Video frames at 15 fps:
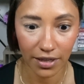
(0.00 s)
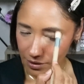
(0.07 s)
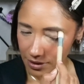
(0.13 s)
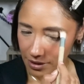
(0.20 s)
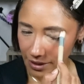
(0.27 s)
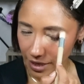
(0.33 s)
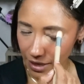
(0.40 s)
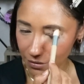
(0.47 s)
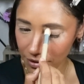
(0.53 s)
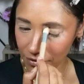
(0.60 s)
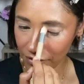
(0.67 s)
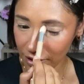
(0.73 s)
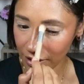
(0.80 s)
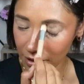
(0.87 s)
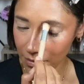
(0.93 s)
We'll see how we
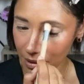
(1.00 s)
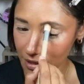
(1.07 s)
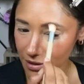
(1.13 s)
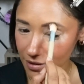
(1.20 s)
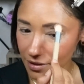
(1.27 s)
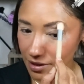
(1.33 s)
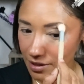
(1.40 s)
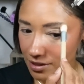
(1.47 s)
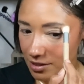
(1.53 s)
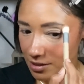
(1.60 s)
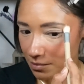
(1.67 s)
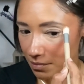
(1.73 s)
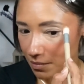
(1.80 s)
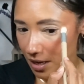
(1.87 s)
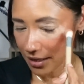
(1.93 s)
feel about it
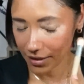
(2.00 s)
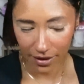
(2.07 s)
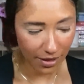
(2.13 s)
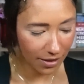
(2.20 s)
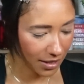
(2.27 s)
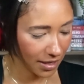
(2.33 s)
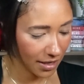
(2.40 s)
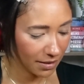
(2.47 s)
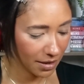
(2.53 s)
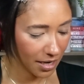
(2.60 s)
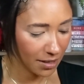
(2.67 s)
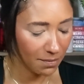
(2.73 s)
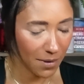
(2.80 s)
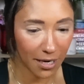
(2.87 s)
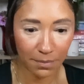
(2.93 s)
this month, and then
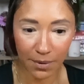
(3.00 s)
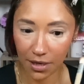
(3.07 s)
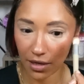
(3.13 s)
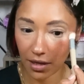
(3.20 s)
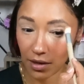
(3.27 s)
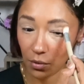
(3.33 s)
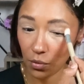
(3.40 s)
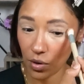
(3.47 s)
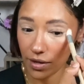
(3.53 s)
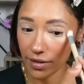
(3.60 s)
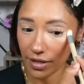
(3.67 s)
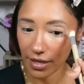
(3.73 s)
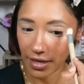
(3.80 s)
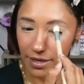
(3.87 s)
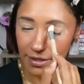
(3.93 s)
it might be
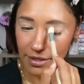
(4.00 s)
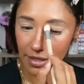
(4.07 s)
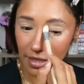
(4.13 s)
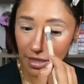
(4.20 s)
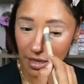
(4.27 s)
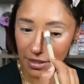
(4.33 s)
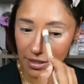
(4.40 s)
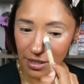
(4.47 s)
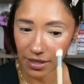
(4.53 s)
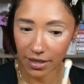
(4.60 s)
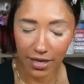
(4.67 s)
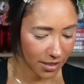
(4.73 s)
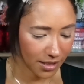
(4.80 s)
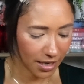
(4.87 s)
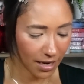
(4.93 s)
one that I declutter.
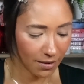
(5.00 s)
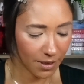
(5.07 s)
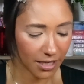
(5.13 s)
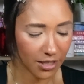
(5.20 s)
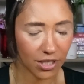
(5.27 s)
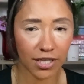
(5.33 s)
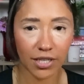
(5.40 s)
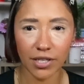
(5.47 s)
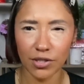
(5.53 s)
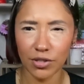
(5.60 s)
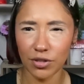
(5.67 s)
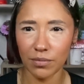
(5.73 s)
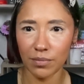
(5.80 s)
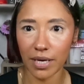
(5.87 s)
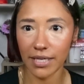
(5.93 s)
This year I'm actually going to
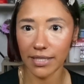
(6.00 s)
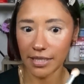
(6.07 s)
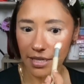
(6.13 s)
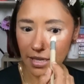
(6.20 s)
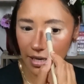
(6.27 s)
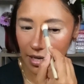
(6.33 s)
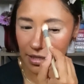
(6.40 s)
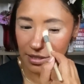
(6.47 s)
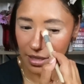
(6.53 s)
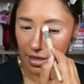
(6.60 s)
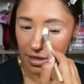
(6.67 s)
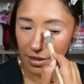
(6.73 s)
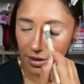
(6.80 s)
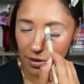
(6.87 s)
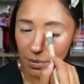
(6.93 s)
do my declutter
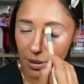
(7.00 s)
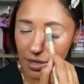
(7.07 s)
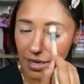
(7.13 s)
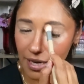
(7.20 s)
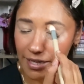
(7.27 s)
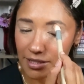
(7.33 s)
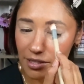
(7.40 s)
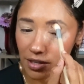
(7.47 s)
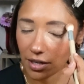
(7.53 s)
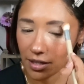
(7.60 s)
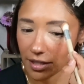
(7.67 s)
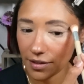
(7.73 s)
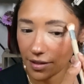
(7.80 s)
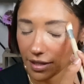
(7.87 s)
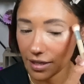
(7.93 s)
a little bit later
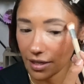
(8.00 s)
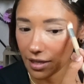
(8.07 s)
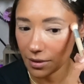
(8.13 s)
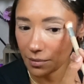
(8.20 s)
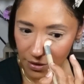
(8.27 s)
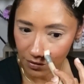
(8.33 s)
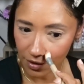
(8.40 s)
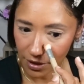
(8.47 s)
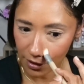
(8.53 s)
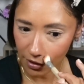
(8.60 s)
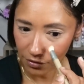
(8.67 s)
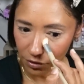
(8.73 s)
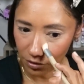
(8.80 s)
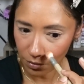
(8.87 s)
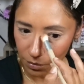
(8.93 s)
on in the year. Definitely
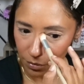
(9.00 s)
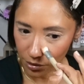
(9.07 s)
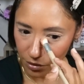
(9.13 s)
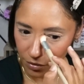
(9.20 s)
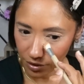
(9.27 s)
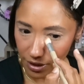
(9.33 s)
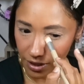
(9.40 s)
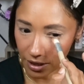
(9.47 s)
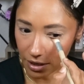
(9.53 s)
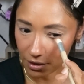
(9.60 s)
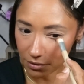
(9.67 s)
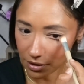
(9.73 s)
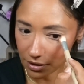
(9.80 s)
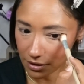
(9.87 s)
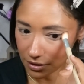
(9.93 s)
for moving, I
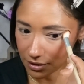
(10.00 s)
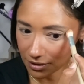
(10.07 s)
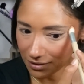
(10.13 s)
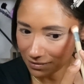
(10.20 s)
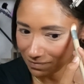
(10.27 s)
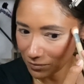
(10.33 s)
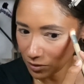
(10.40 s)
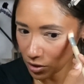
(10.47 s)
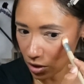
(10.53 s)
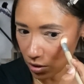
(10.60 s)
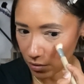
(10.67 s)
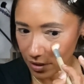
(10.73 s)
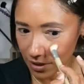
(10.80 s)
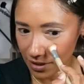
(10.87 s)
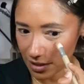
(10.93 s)
will not
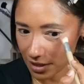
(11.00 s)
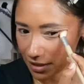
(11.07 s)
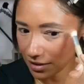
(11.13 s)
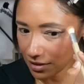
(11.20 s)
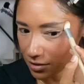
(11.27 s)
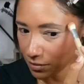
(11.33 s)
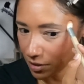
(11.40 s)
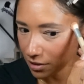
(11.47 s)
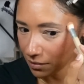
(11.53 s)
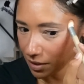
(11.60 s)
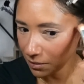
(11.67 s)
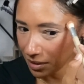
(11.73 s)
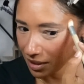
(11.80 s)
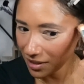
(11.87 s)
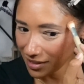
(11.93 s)
want to take this with
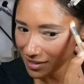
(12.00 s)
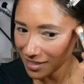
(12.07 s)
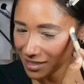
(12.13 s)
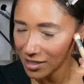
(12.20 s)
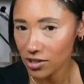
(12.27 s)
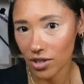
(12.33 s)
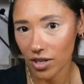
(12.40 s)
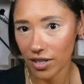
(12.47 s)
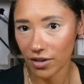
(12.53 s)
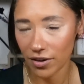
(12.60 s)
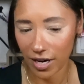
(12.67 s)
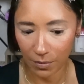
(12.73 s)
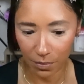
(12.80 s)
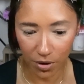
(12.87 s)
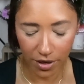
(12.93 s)
me because it's not a
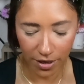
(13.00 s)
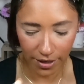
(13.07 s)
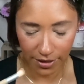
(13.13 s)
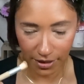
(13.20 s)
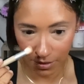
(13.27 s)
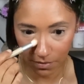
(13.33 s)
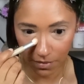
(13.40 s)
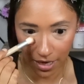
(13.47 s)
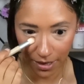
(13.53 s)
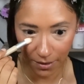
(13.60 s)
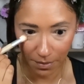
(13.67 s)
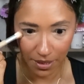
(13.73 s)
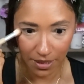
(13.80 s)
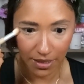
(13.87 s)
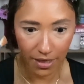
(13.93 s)
great product in my
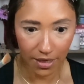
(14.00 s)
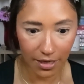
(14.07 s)
opinion.